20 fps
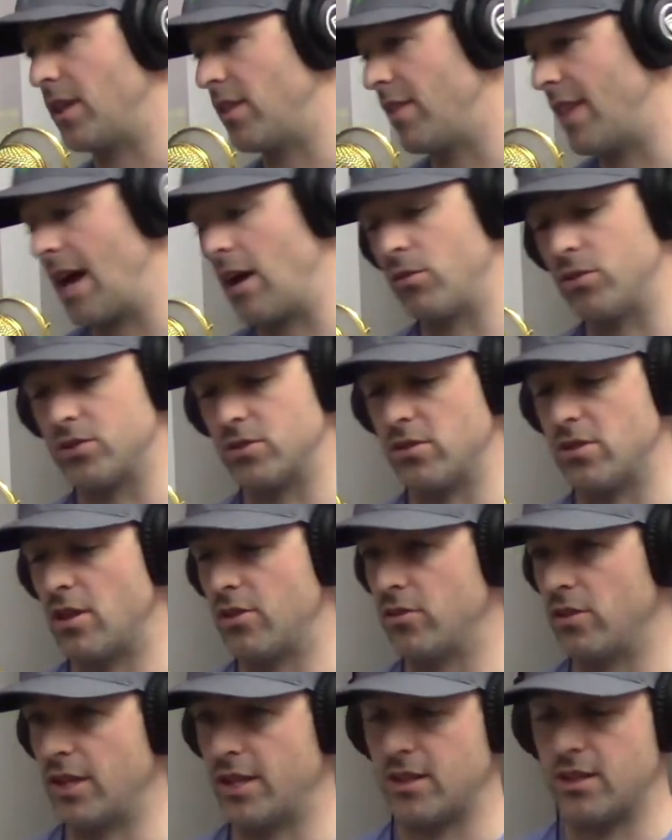And that was
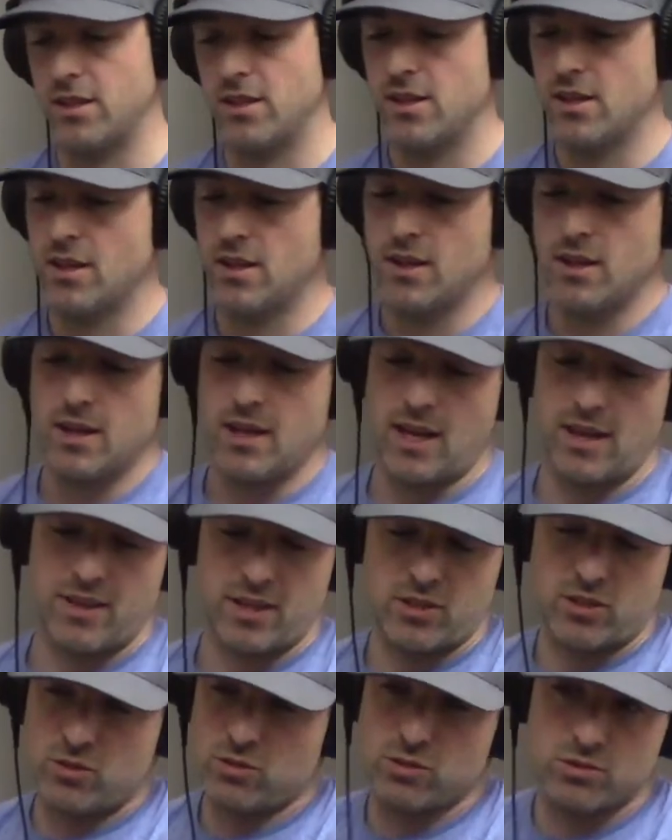another and
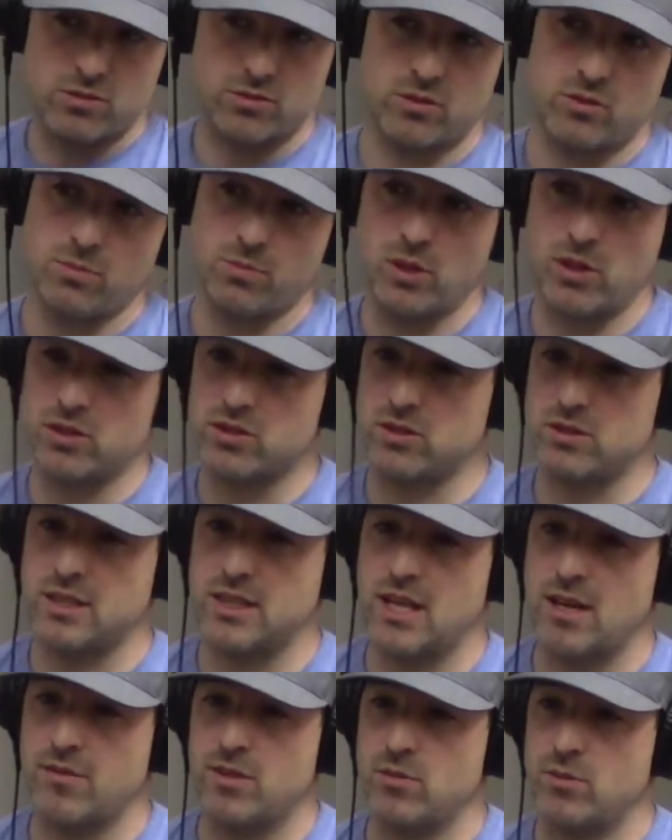then you personally
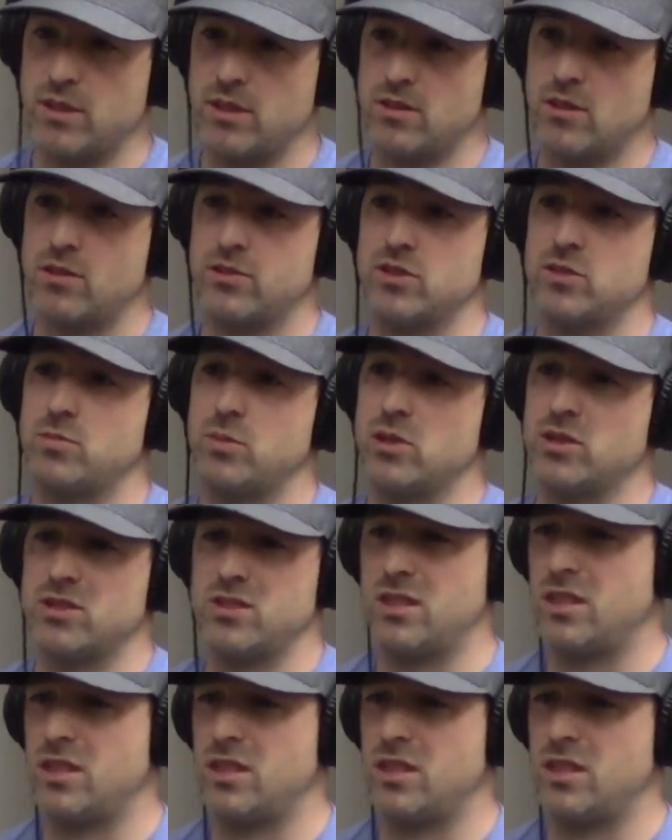got me reading all these books.